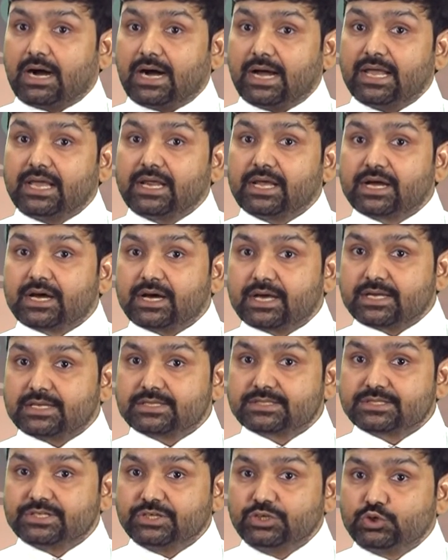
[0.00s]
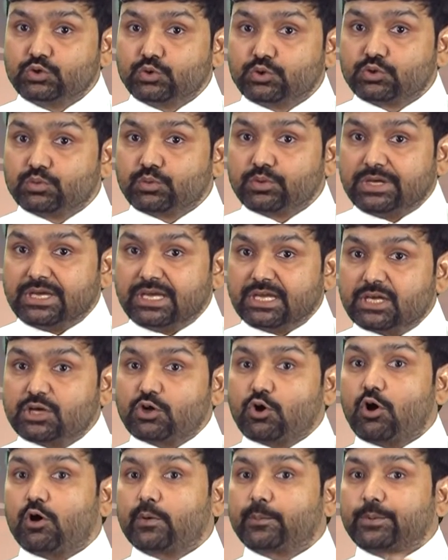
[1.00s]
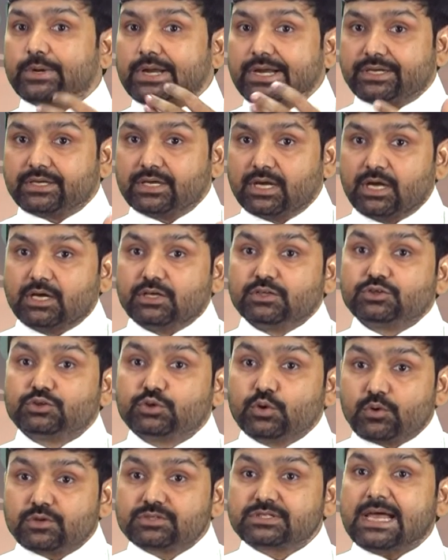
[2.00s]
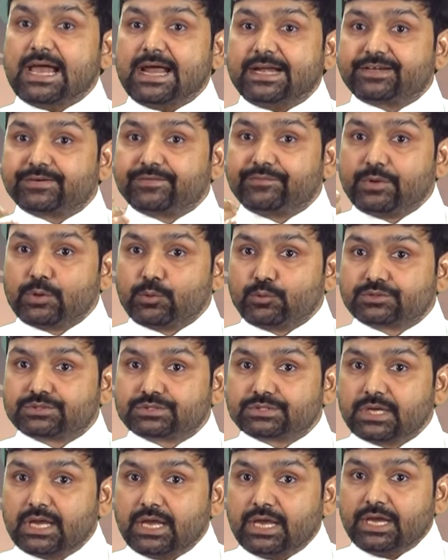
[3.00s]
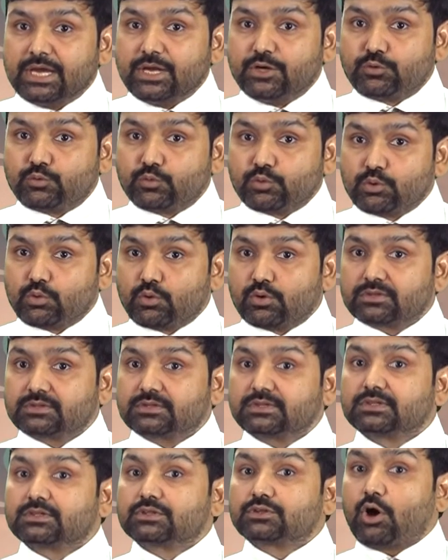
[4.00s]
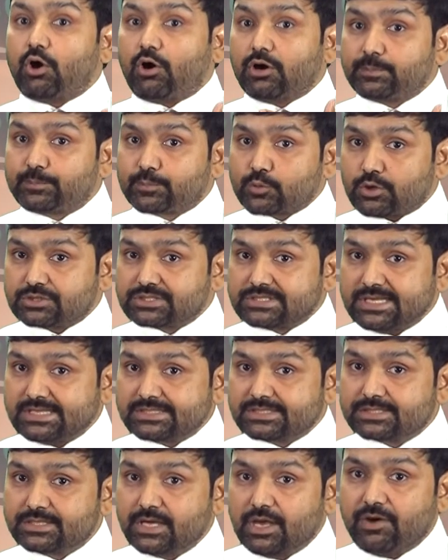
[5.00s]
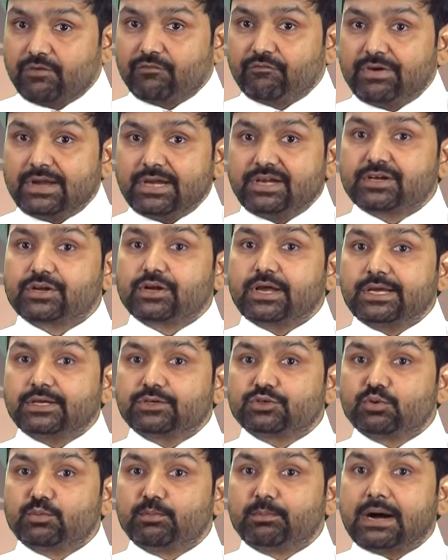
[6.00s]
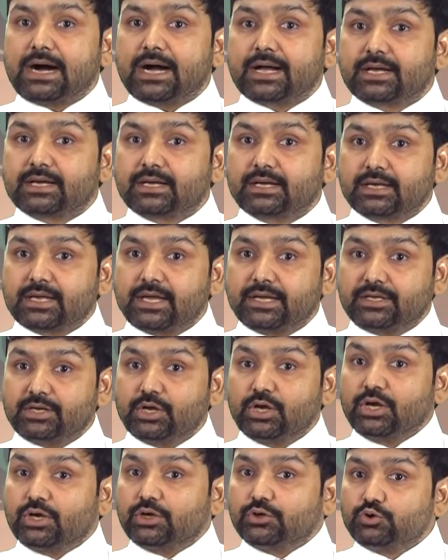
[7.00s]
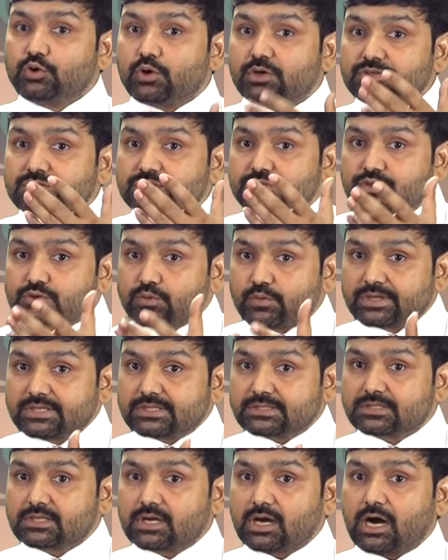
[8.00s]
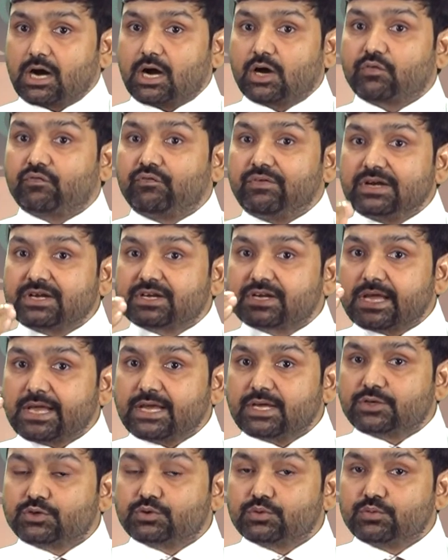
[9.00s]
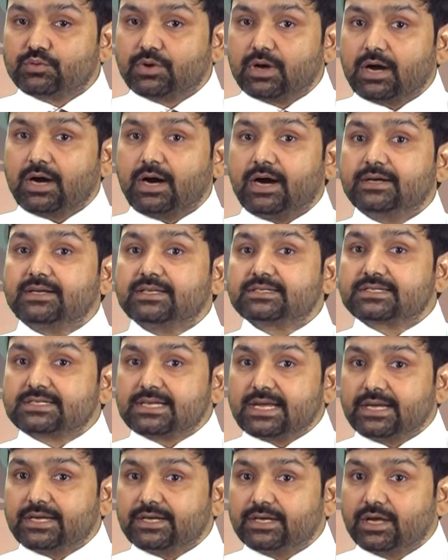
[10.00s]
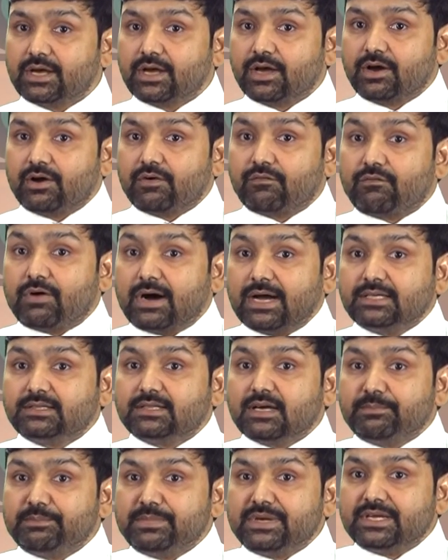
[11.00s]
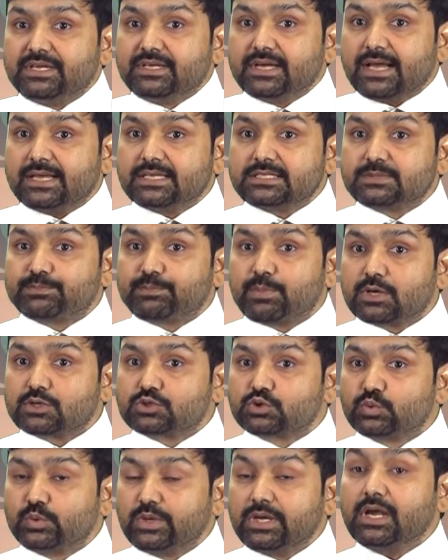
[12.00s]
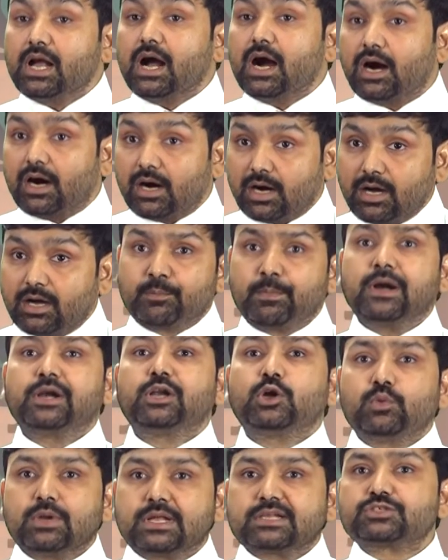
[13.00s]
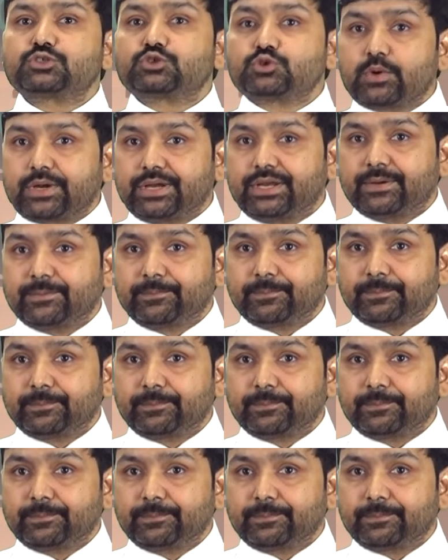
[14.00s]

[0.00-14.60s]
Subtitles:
I encourage you to incorporate those attributes into your thought process when trying to market your stories or when trying to understand why the media is pursuing a particular story.